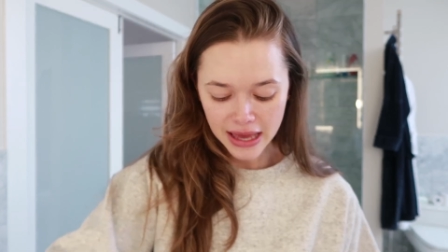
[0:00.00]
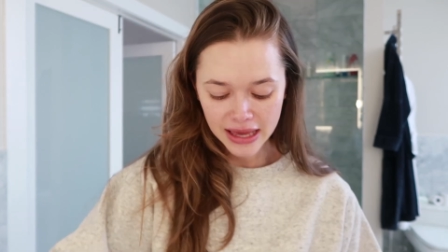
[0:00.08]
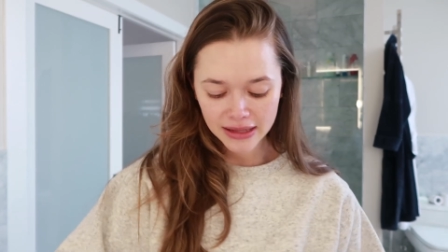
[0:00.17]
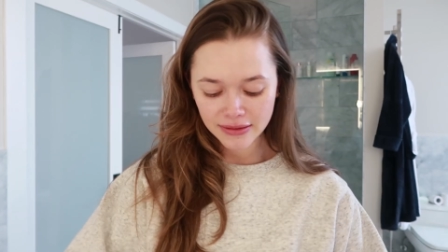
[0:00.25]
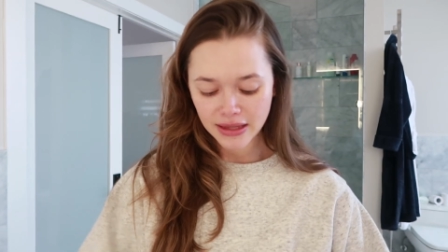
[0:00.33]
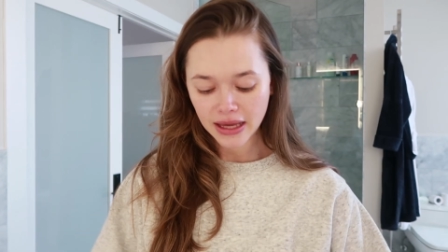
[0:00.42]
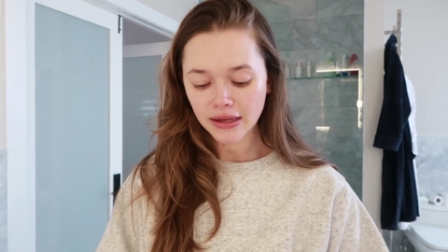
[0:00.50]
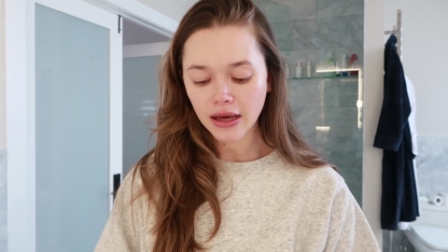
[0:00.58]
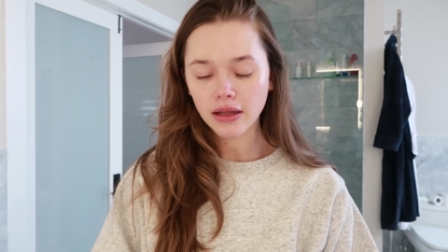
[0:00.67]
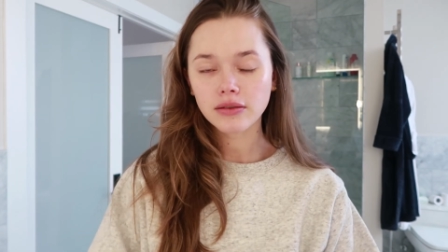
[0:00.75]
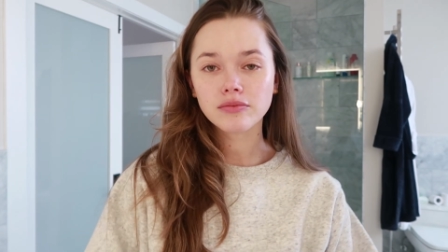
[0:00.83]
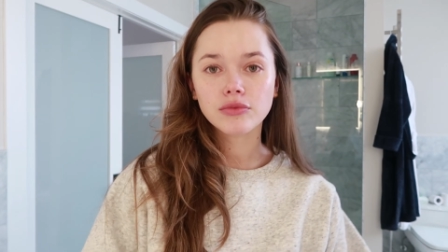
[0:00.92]
And
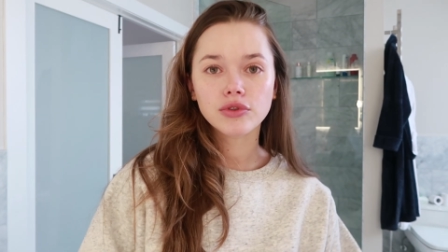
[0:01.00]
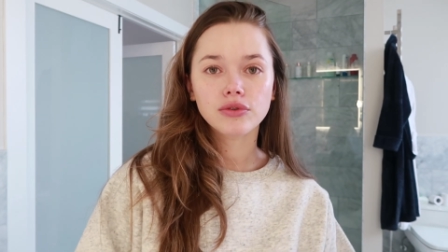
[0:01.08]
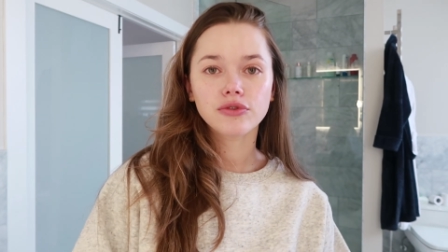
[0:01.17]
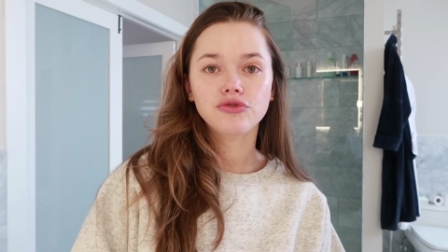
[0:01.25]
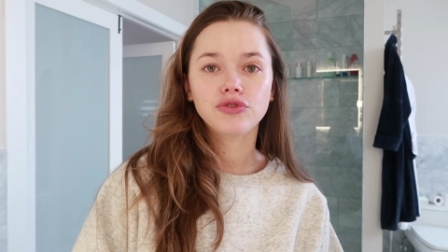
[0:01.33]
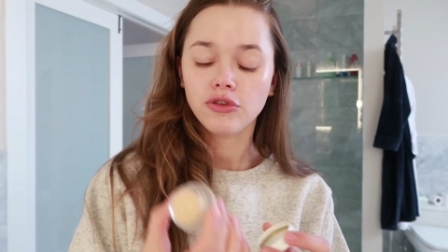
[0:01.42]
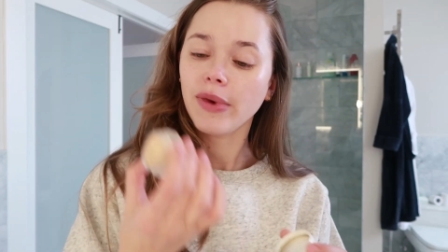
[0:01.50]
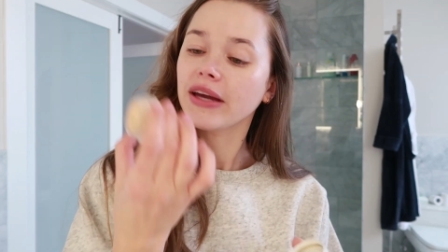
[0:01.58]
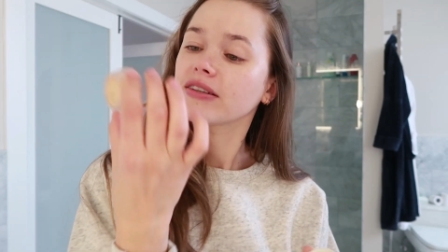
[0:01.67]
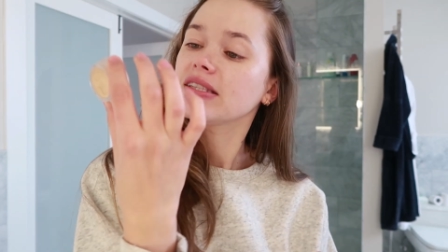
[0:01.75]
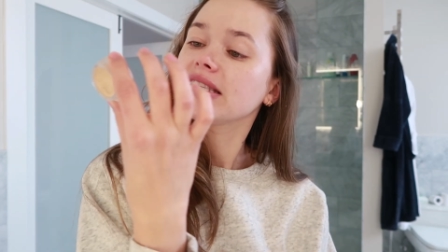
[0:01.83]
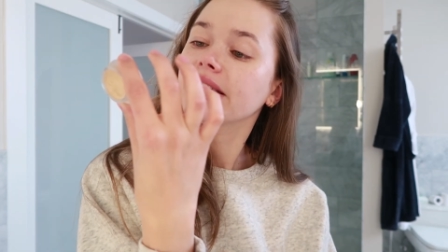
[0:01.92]
then I'll move to
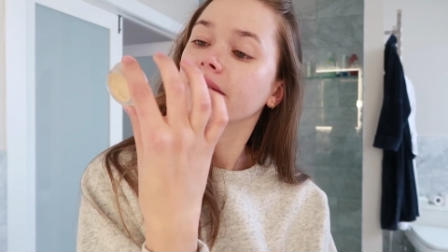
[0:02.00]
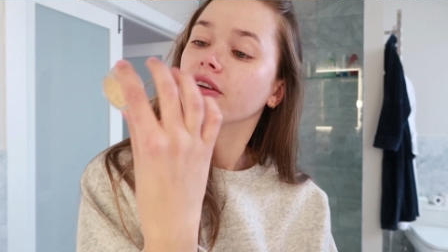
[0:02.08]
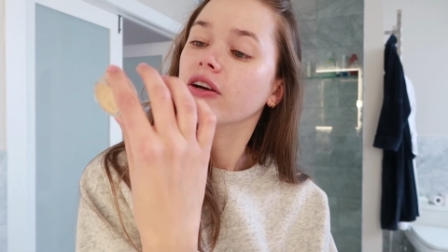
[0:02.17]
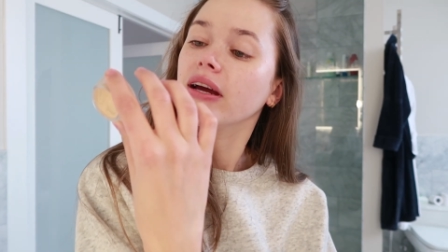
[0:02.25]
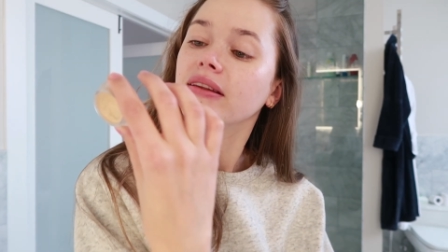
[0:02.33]
my concealer,